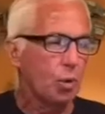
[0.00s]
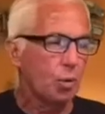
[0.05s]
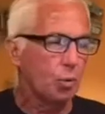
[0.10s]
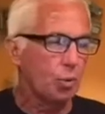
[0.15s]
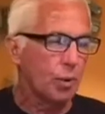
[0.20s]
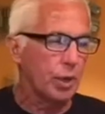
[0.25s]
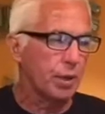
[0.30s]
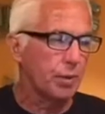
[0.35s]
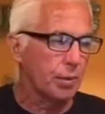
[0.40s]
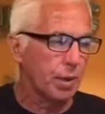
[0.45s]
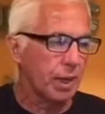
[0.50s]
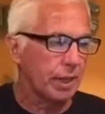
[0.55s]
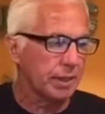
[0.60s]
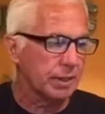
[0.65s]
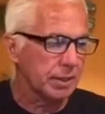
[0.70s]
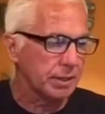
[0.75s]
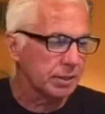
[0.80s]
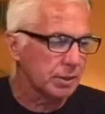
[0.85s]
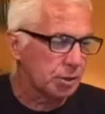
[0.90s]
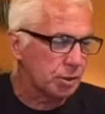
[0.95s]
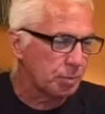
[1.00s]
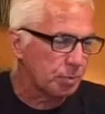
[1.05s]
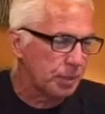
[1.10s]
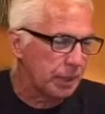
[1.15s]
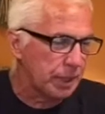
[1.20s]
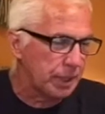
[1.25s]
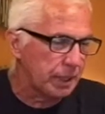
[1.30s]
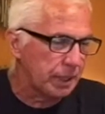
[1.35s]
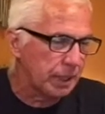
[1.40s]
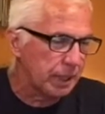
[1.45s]
We want this to
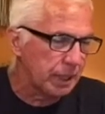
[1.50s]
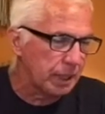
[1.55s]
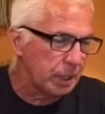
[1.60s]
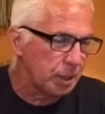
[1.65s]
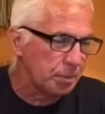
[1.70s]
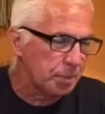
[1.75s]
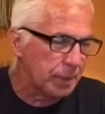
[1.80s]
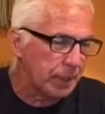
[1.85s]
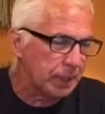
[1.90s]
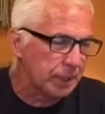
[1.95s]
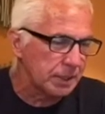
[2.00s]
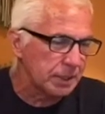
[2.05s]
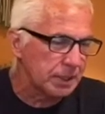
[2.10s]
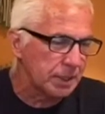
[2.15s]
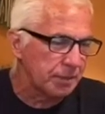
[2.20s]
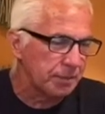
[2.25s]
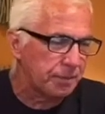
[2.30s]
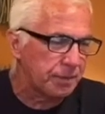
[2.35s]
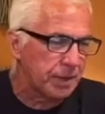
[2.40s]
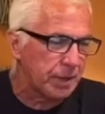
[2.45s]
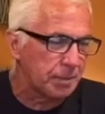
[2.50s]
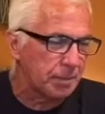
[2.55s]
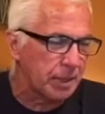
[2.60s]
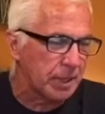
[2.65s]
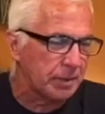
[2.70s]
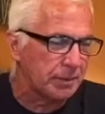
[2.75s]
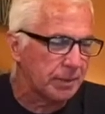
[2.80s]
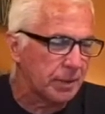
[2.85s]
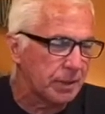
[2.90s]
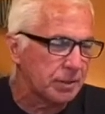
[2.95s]
be independence and family
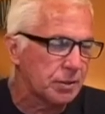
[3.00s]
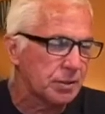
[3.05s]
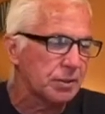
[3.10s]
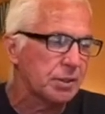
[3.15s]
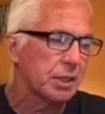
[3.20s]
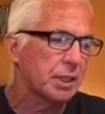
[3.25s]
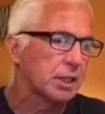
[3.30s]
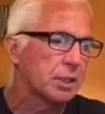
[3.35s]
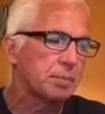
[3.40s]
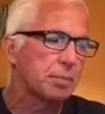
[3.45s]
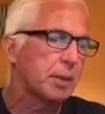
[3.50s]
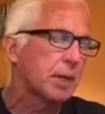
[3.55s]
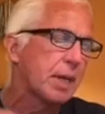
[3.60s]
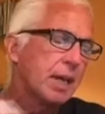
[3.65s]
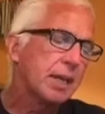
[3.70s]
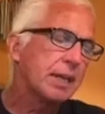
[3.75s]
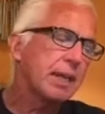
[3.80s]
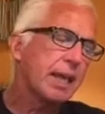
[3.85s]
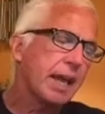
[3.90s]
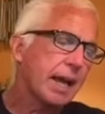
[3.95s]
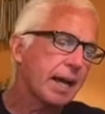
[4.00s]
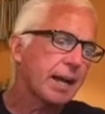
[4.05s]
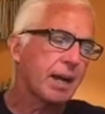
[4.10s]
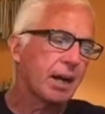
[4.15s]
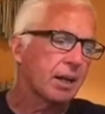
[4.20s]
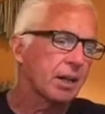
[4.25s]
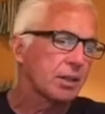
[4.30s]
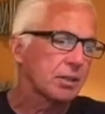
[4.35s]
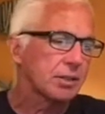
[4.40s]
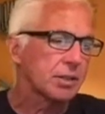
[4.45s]
adventures and experience. Yeah,
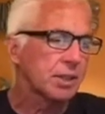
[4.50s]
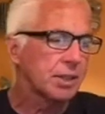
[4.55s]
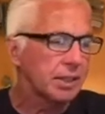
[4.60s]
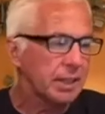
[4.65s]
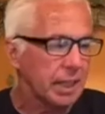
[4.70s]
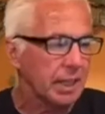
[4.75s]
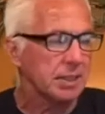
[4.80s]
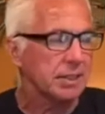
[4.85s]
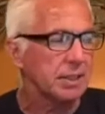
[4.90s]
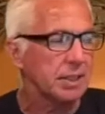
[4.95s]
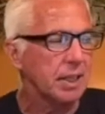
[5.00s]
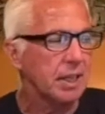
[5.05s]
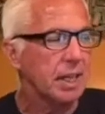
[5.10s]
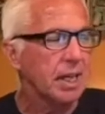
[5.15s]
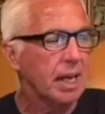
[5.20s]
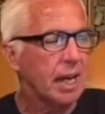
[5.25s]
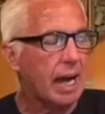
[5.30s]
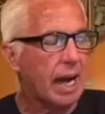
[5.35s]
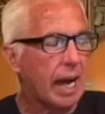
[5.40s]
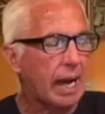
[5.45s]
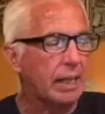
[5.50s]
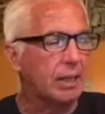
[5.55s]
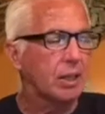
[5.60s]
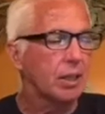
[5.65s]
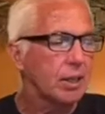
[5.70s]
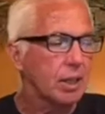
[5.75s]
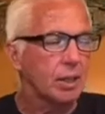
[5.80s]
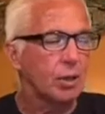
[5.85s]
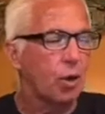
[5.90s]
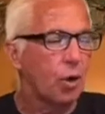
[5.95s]
Carlos, yes. I
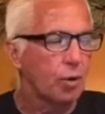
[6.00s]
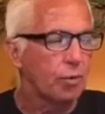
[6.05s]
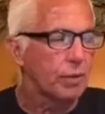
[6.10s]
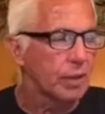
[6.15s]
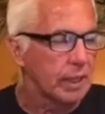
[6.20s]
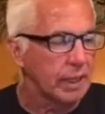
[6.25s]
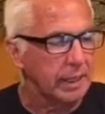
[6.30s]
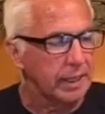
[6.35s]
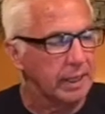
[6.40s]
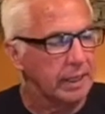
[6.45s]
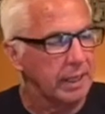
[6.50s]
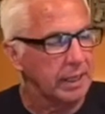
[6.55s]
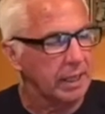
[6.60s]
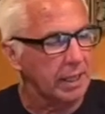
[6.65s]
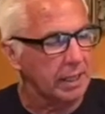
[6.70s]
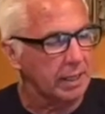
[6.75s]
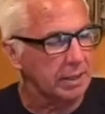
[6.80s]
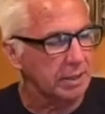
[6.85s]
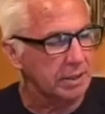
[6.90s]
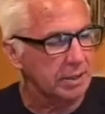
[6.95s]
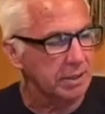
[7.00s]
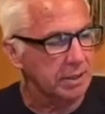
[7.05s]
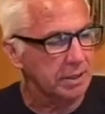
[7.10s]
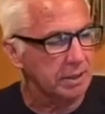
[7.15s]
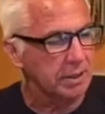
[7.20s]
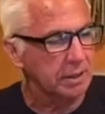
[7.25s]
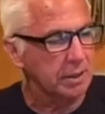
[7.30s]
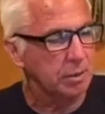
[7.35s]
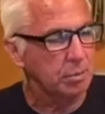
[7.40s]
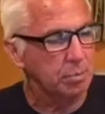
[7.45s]
look at overlanding as
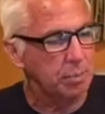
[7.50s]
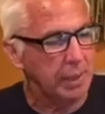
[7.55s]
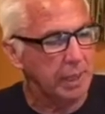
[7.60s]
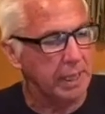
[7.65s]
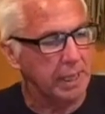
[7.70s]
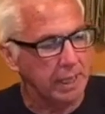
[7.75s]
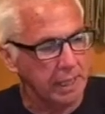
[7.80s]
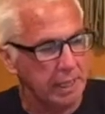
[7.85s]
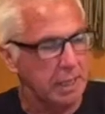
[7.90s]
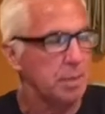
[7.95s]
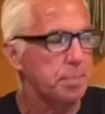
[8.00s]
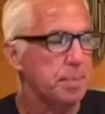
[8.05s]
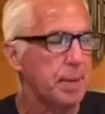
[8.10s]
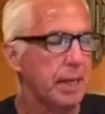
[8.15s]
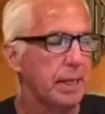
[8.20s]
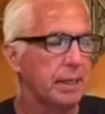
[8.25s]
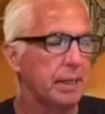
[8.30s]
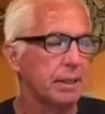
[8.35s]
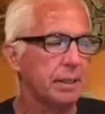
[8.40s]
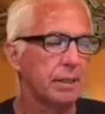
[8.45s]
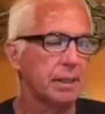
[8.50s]
being independent